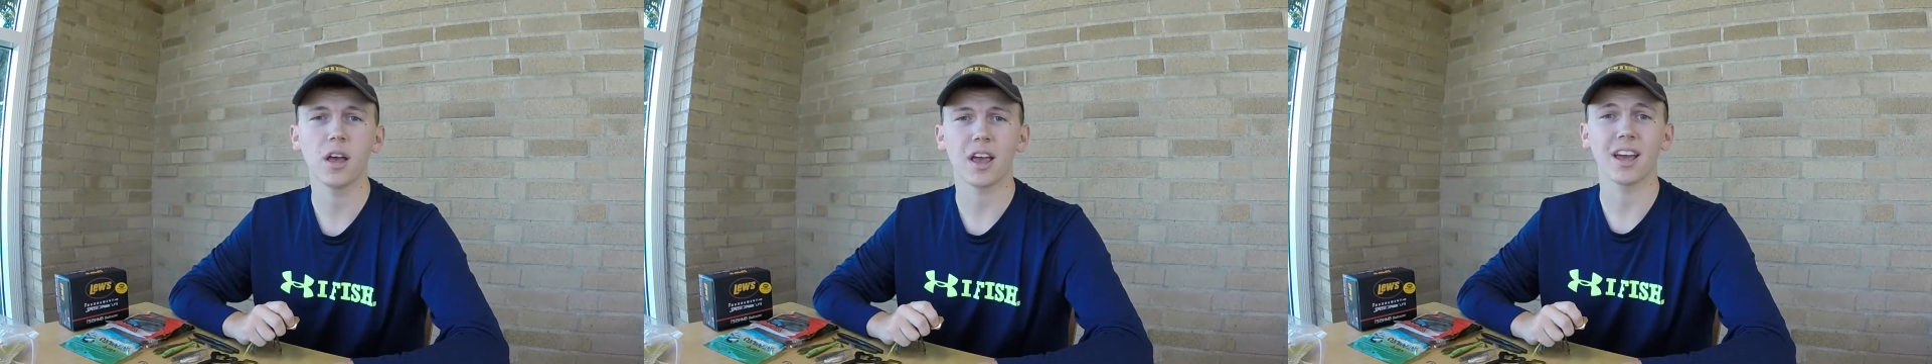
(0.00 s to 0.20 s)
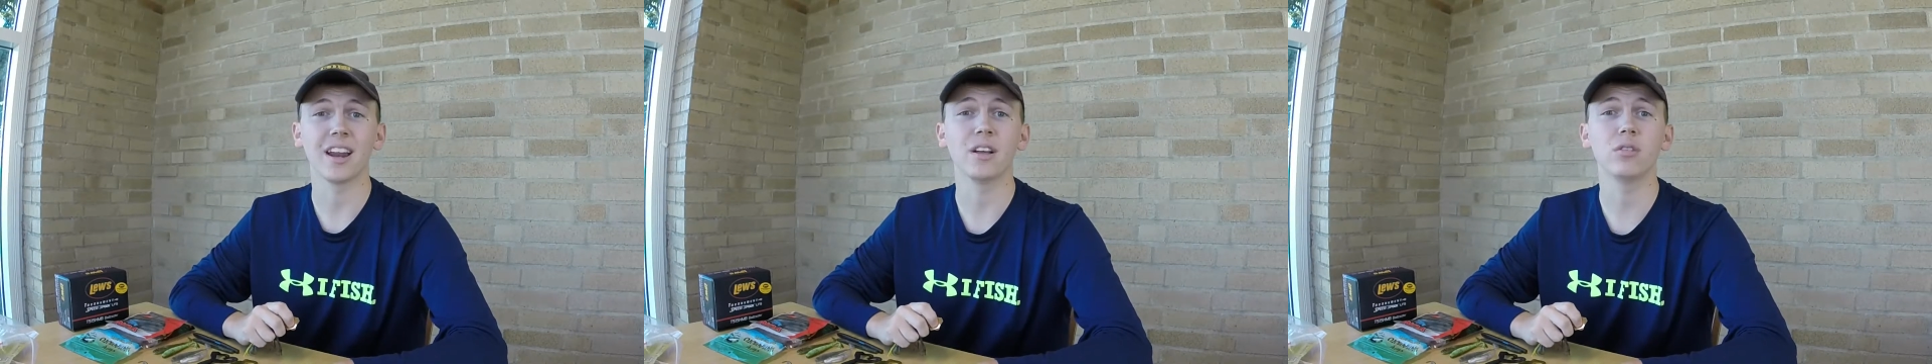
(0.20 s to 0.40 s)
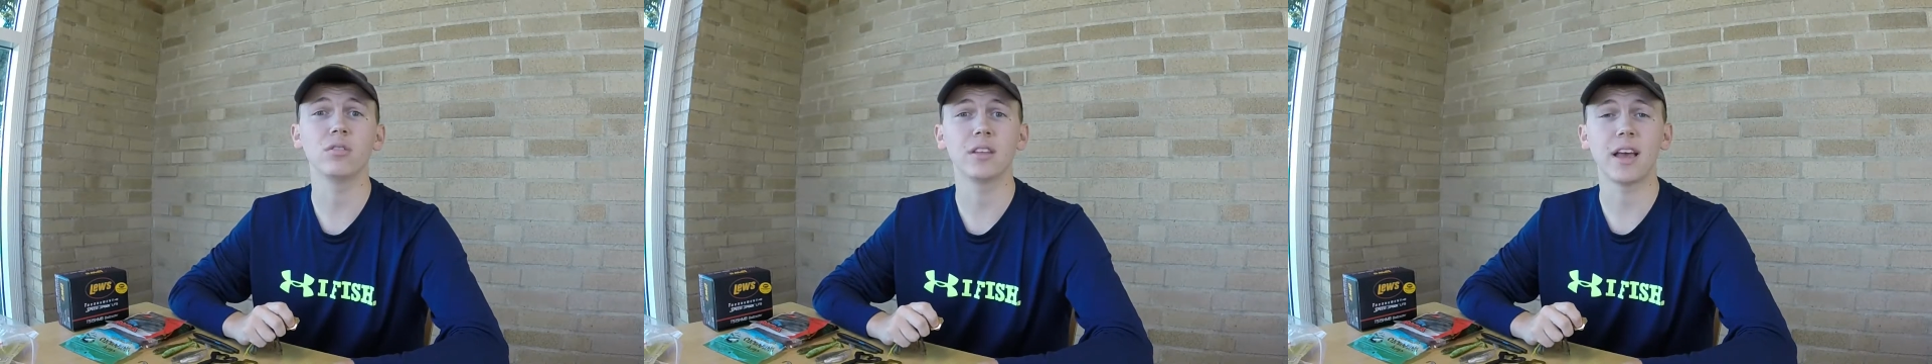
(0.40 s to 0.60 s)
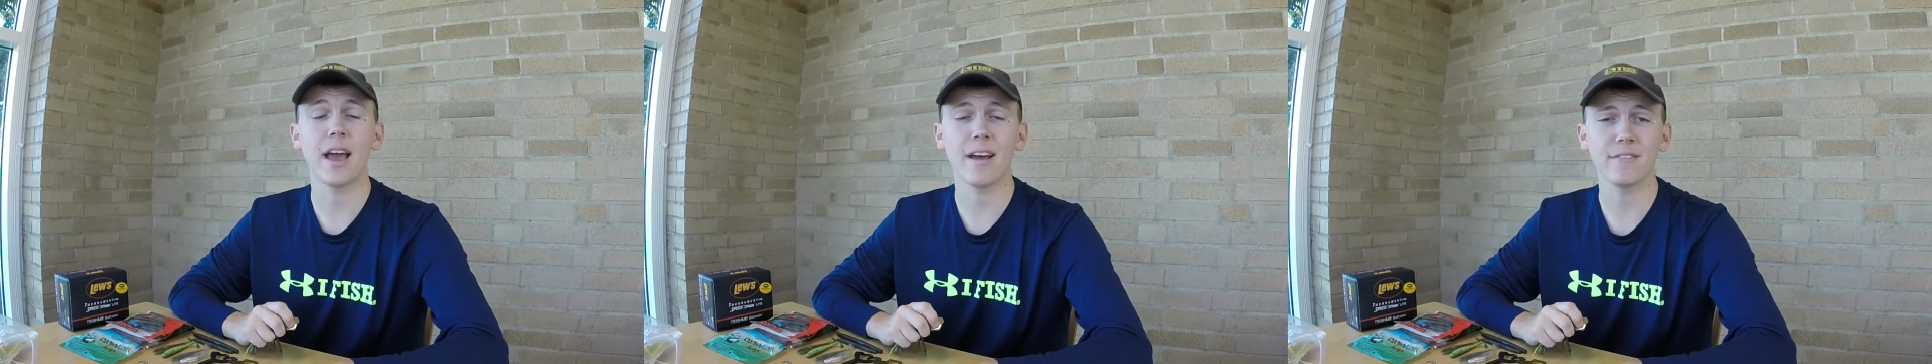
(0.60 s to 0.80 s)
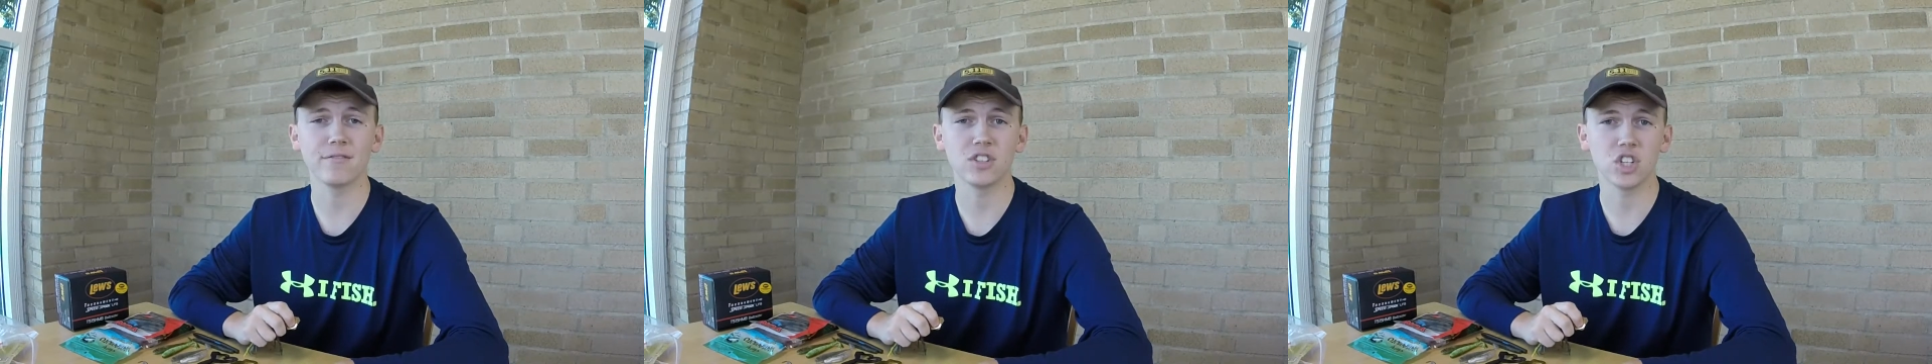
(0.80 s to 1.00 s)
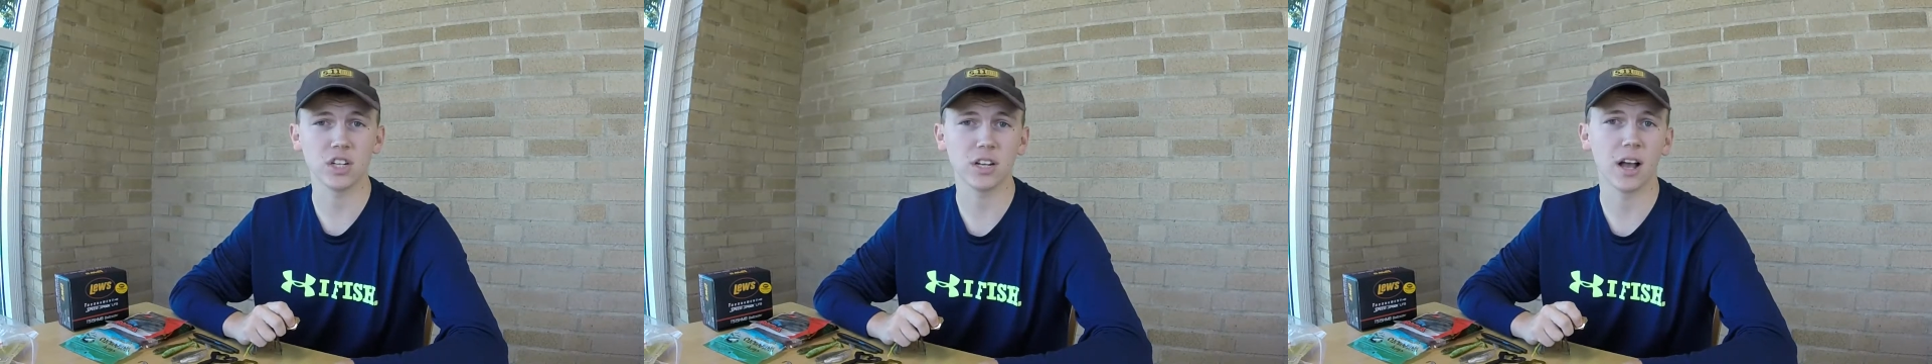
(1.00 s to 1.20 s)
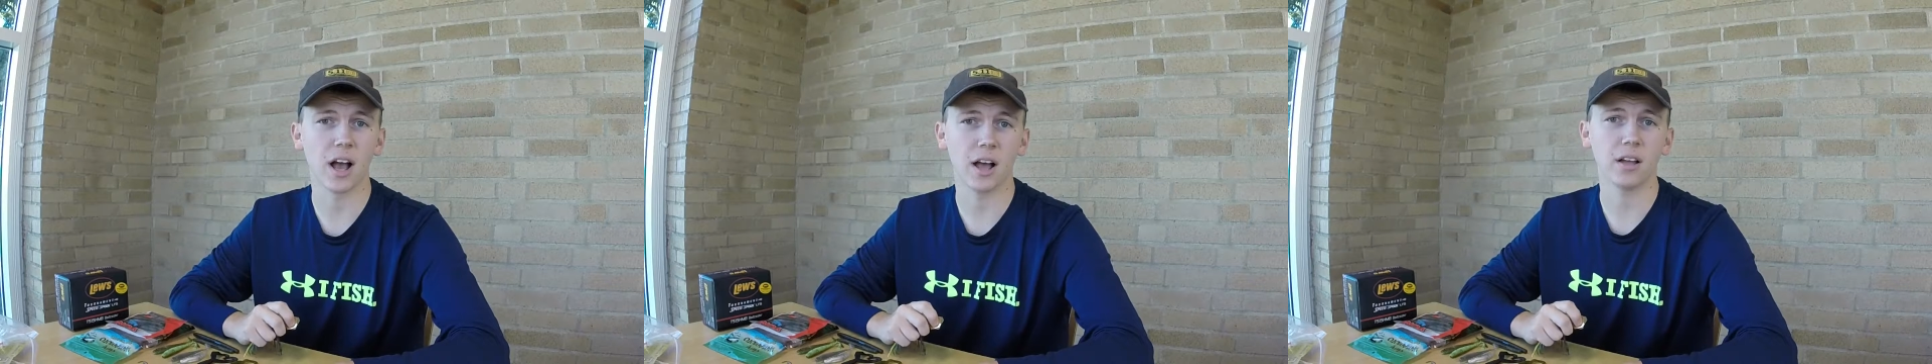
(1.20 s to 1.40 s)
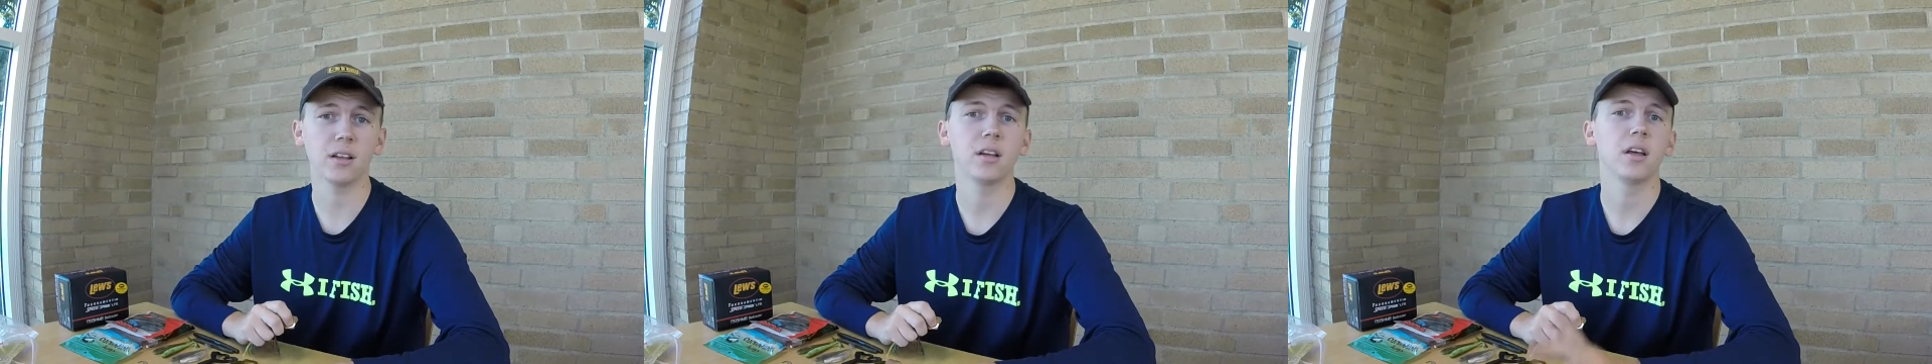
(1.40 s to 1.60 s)
And I use the FG
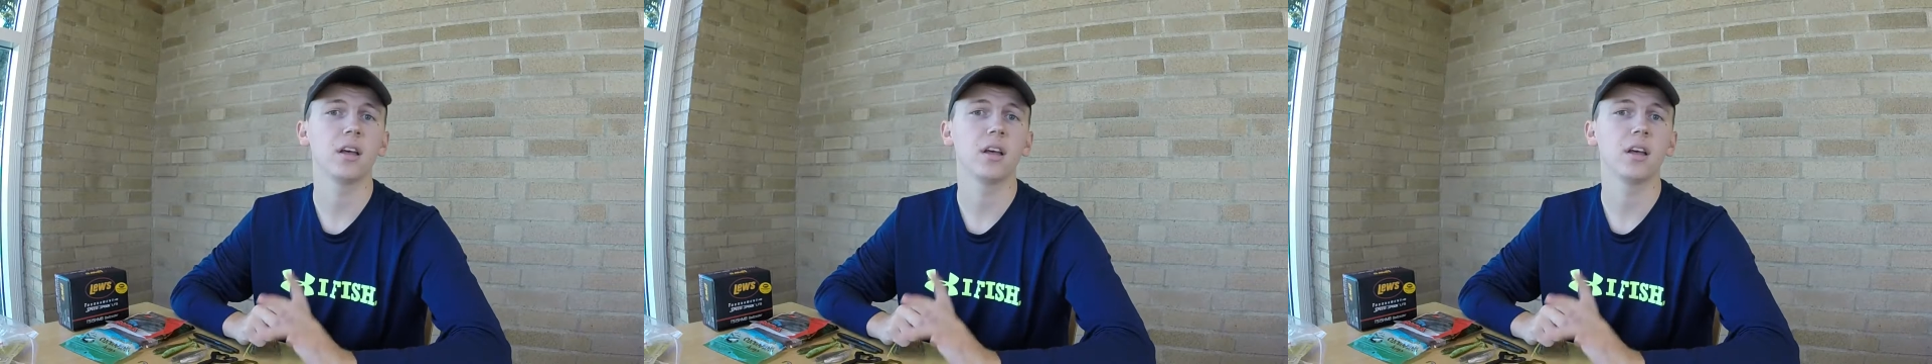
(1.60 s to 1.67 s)
knot.